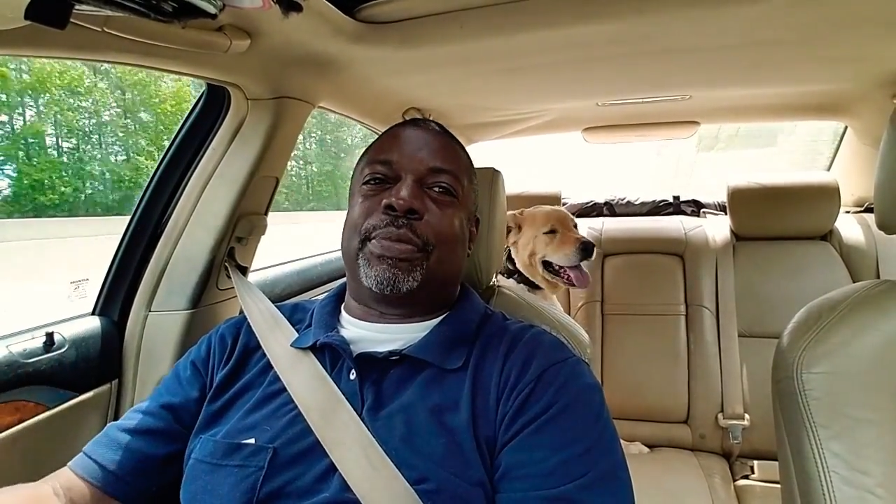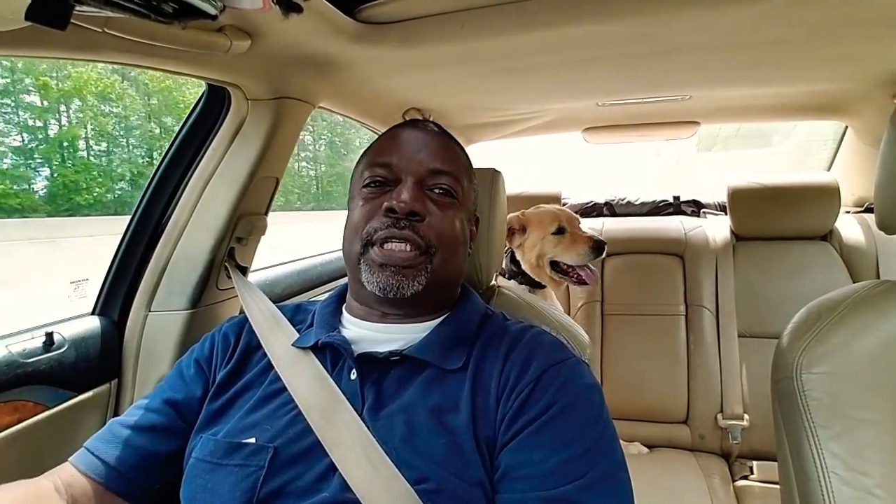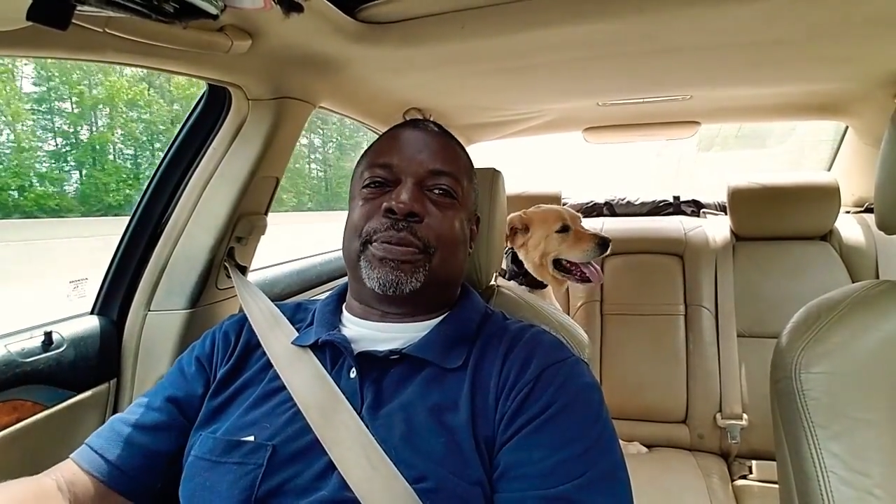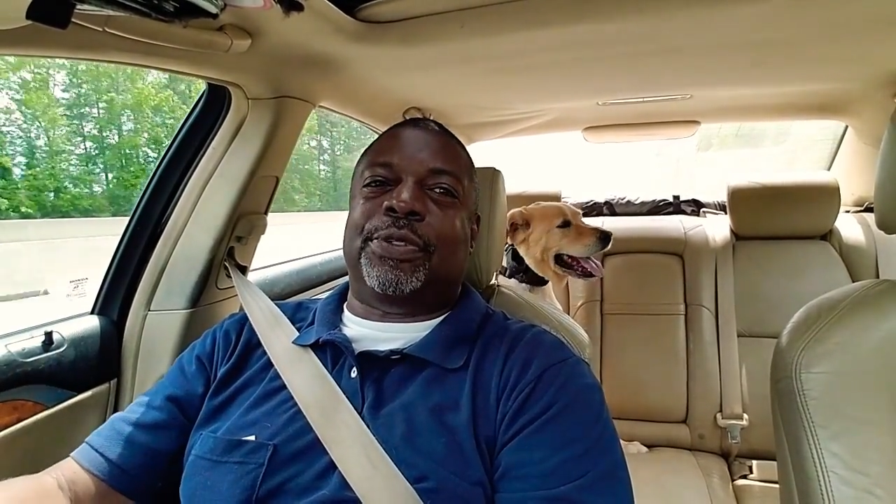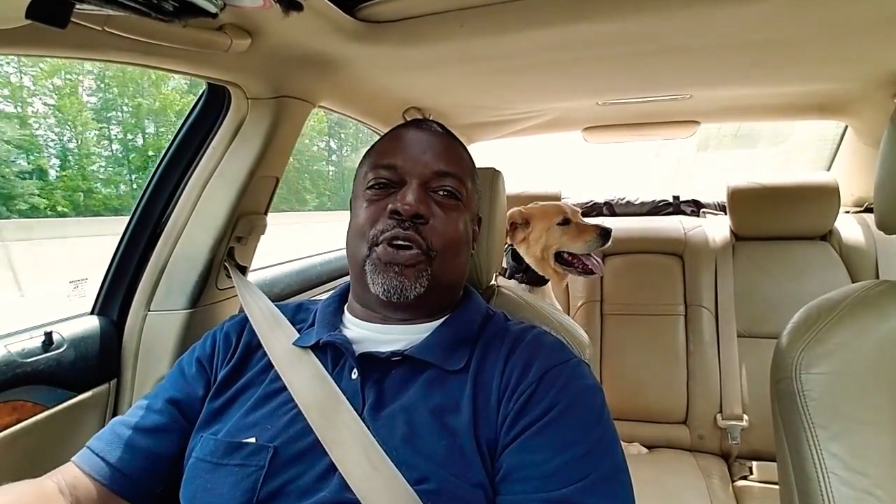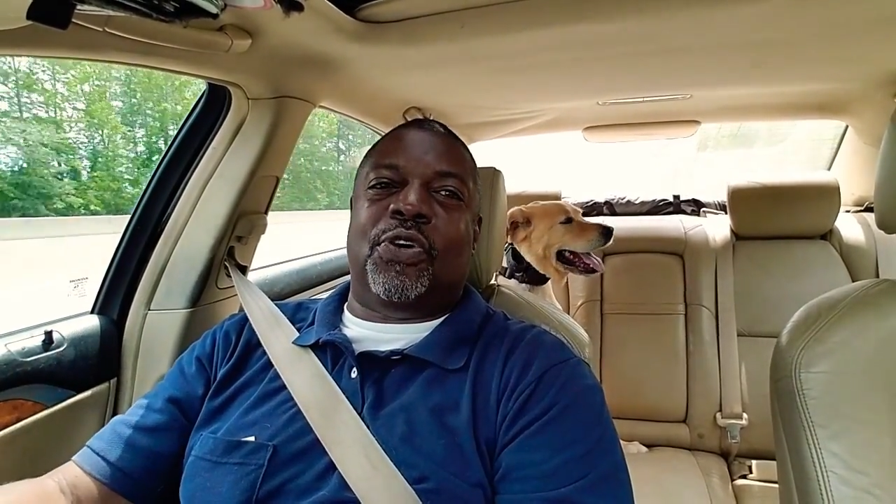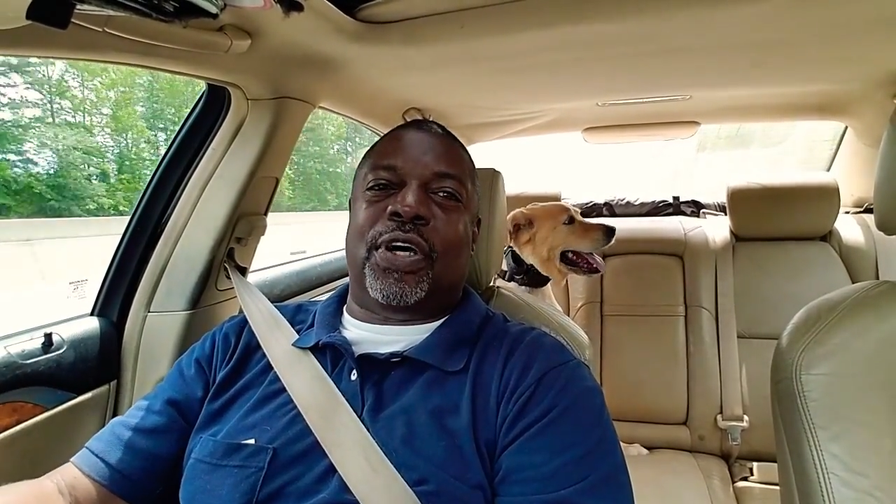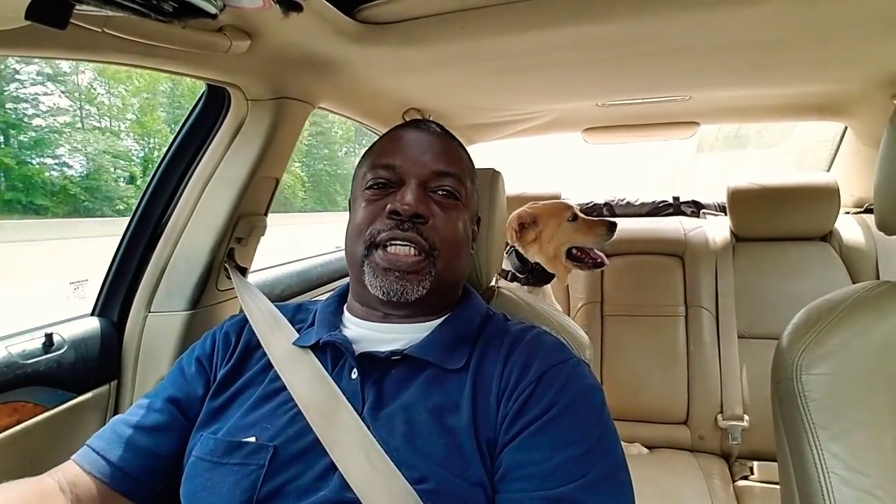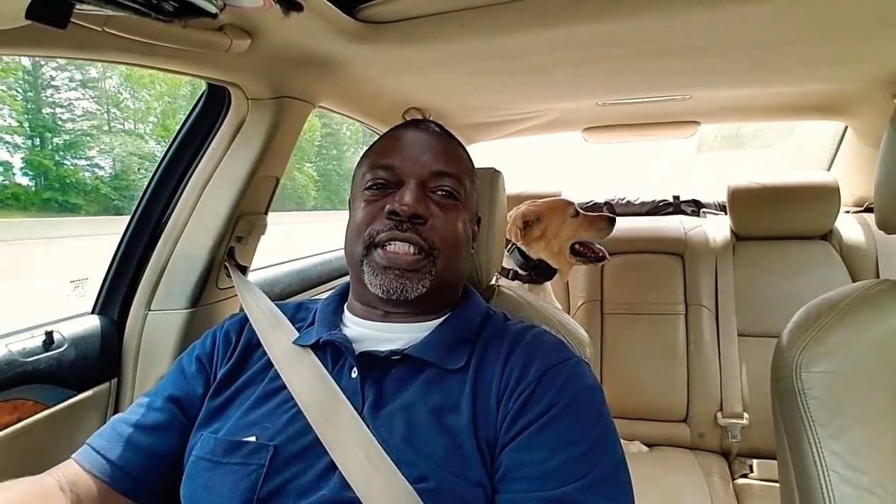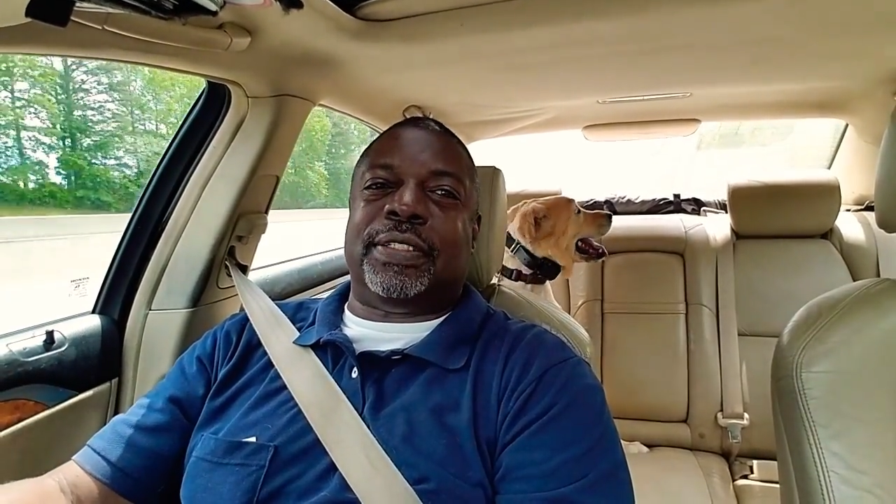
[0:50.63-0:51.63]
to be some
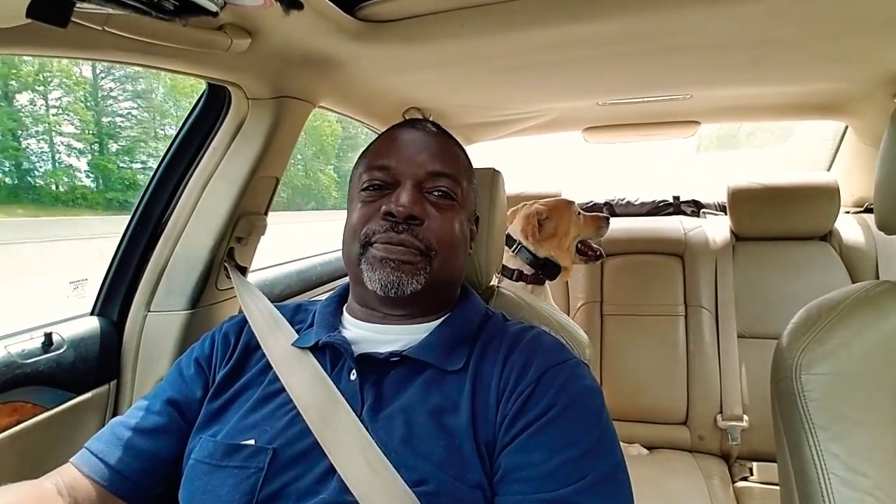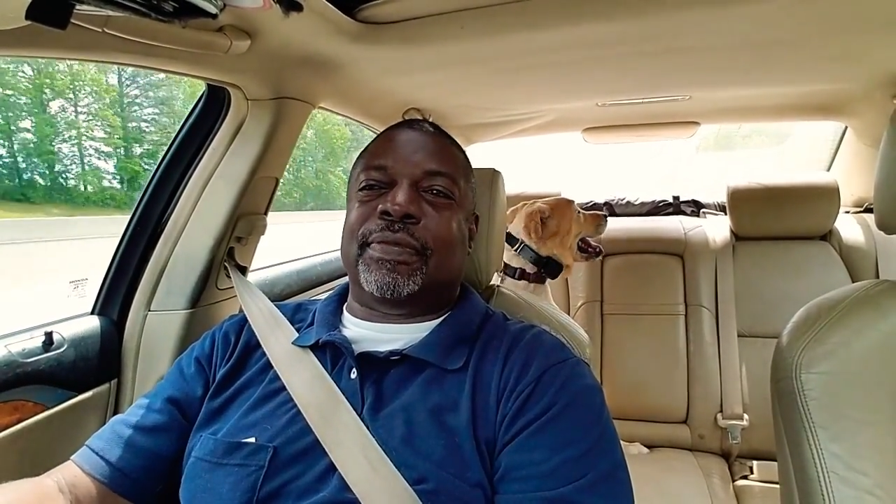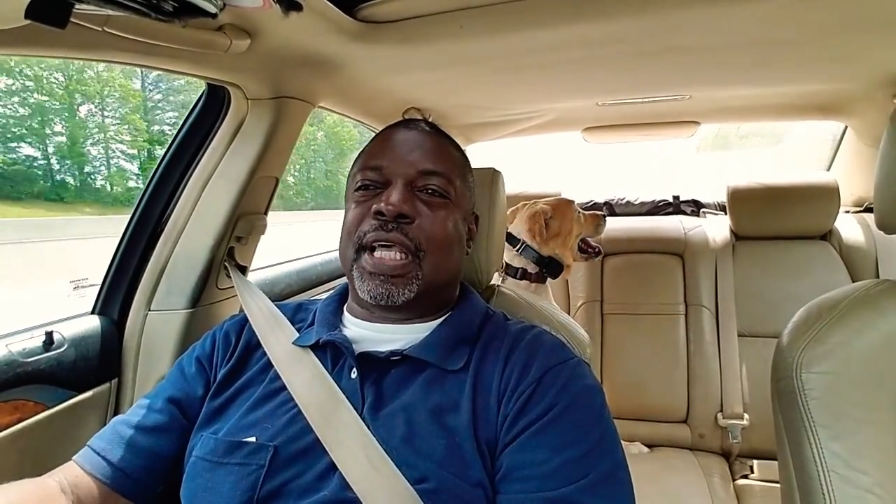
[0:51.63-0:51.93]
noise,